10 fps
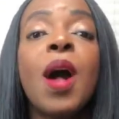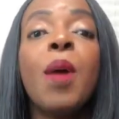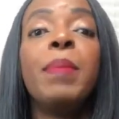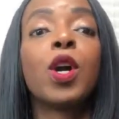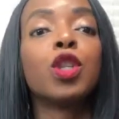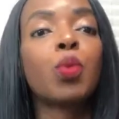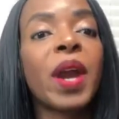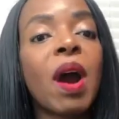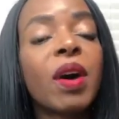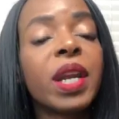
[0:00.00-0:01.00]
because we
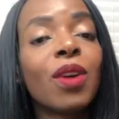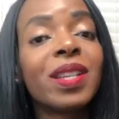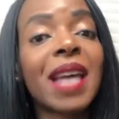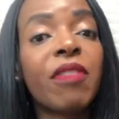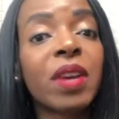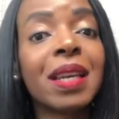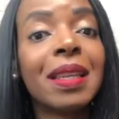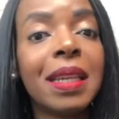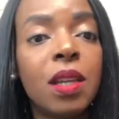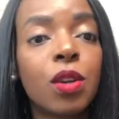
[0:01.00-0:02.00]
are out here as African
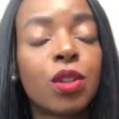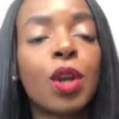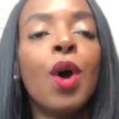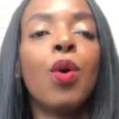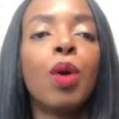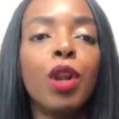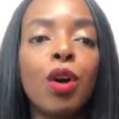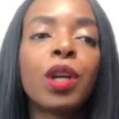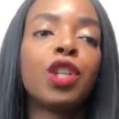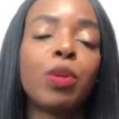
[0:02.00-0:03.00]
leaders who are
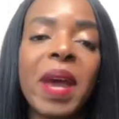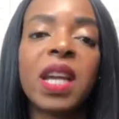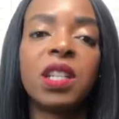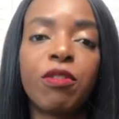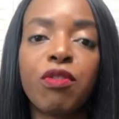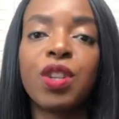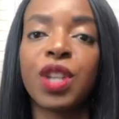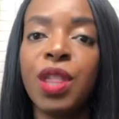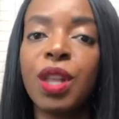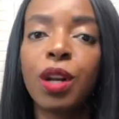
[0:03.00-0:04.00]
looking to make a difference
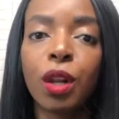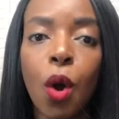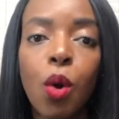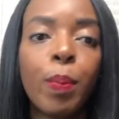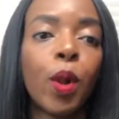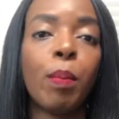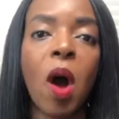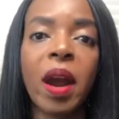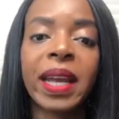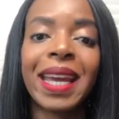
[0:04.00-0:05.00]
in the global
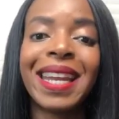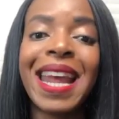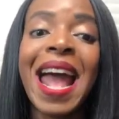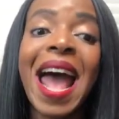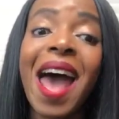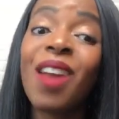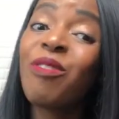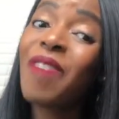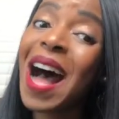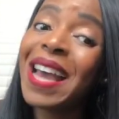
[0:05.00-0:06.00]
market and
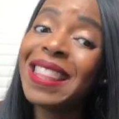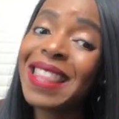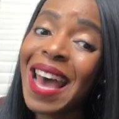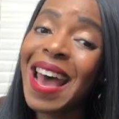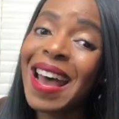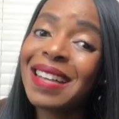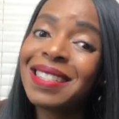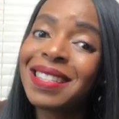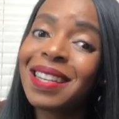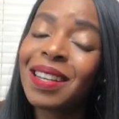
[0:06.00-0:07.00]
find
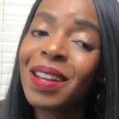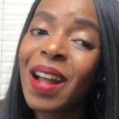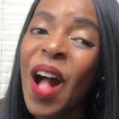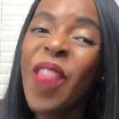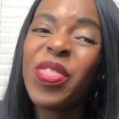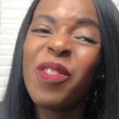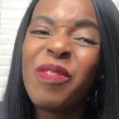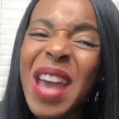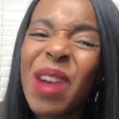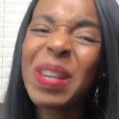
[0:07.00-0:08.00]
that the
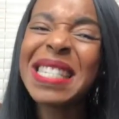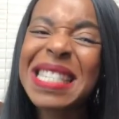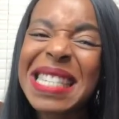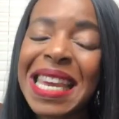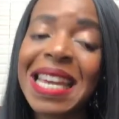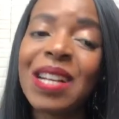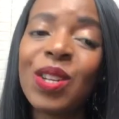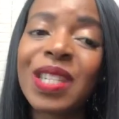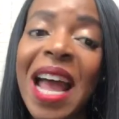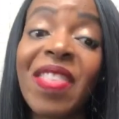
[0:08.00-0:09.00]
very
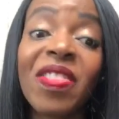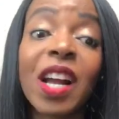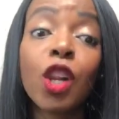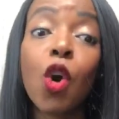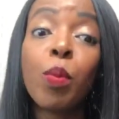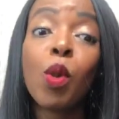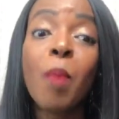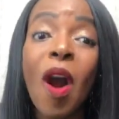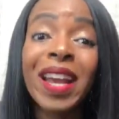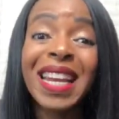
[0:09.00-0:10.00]
skills that the global
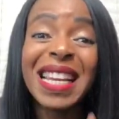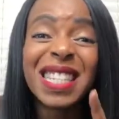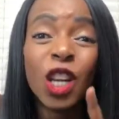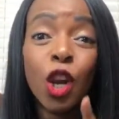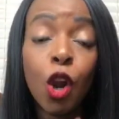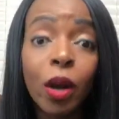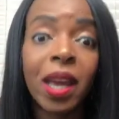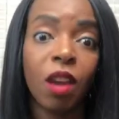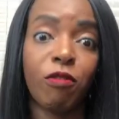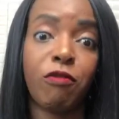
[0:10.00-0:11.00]
market is
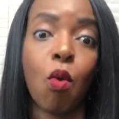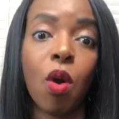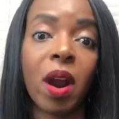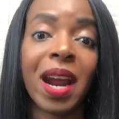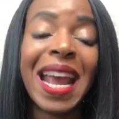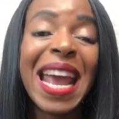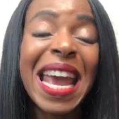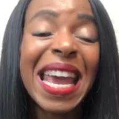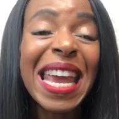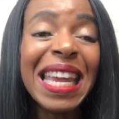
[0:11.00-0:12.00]
looking for
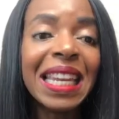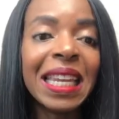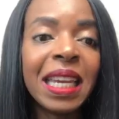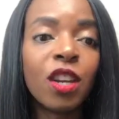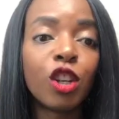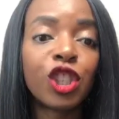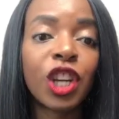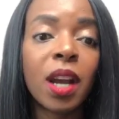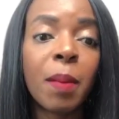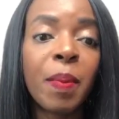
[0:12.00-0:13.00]
in
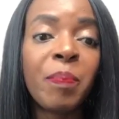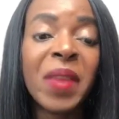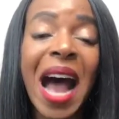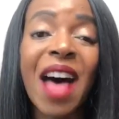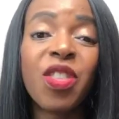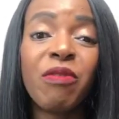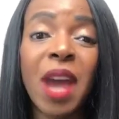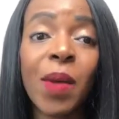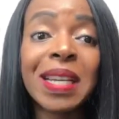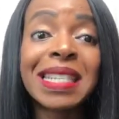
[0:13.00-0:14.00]
leadership are the
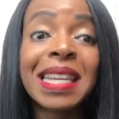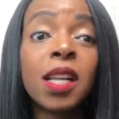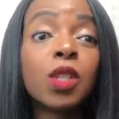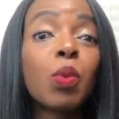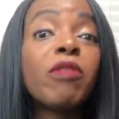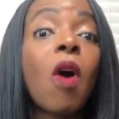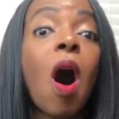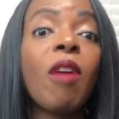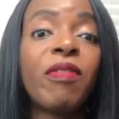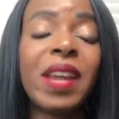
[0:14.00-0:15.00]
very skills we've
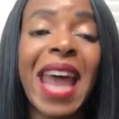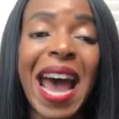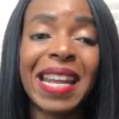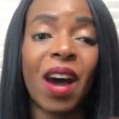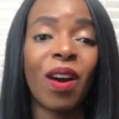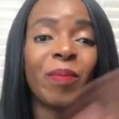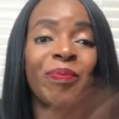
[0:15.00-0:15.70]
often had our